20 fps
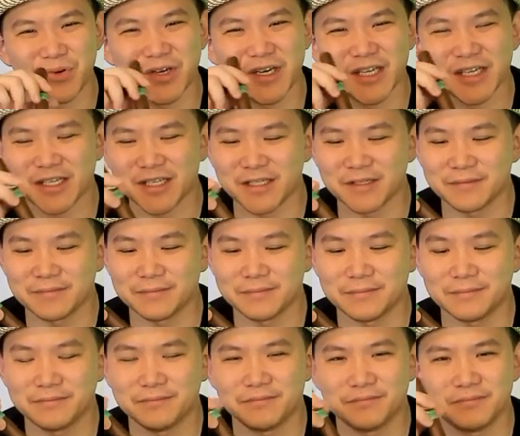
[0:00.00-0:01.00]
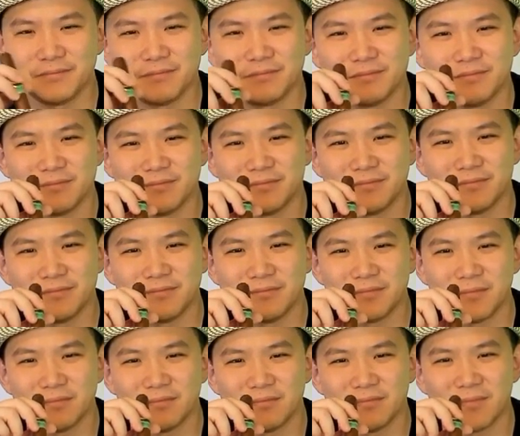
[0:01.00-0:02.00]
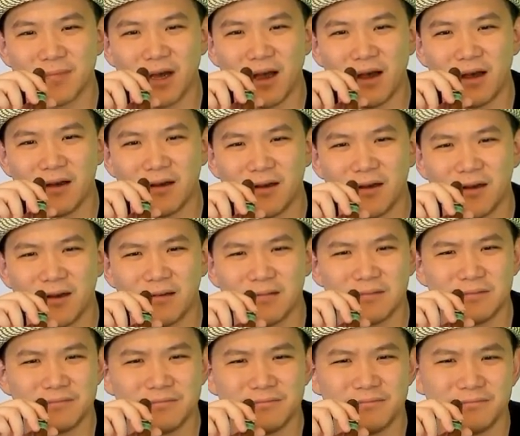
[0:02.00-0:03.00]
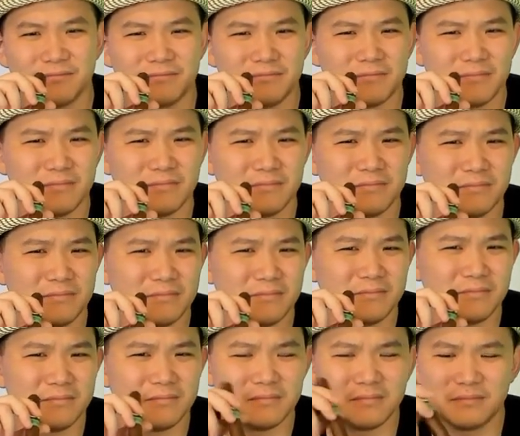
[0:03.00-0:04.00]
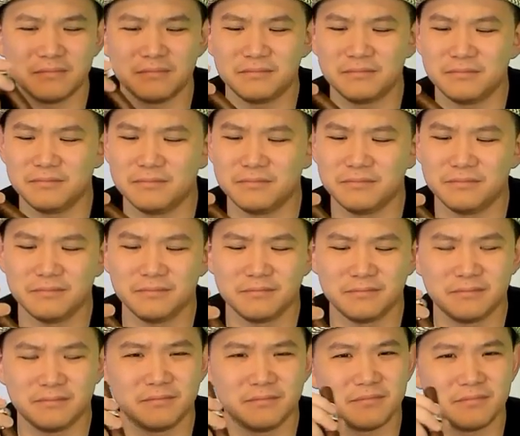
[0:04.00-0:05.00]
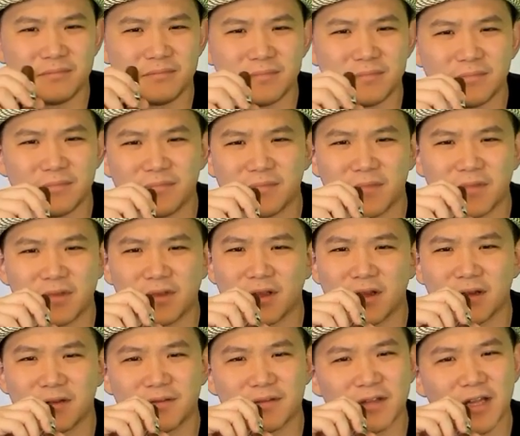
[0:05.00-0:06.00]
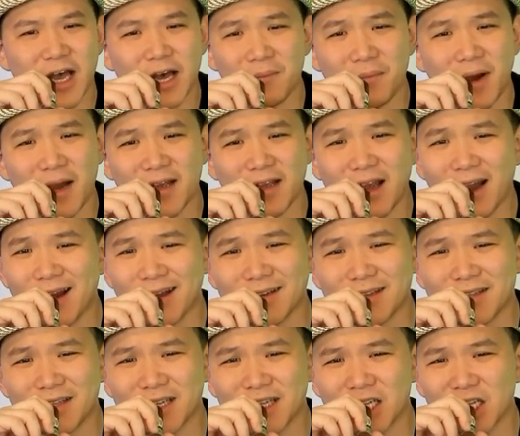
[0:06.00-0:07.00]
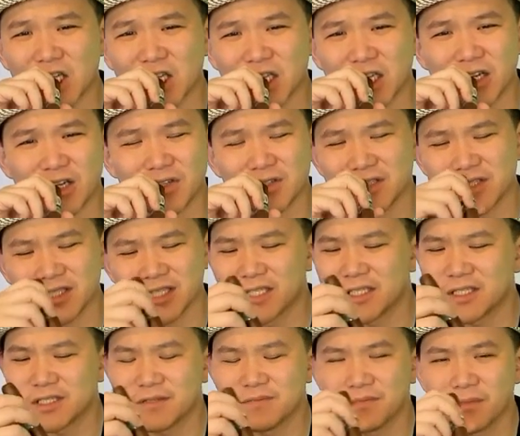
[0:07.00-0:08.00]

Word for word: Now, I was gonna smoke a little longer before I jump back in, but I really do not like this cigar.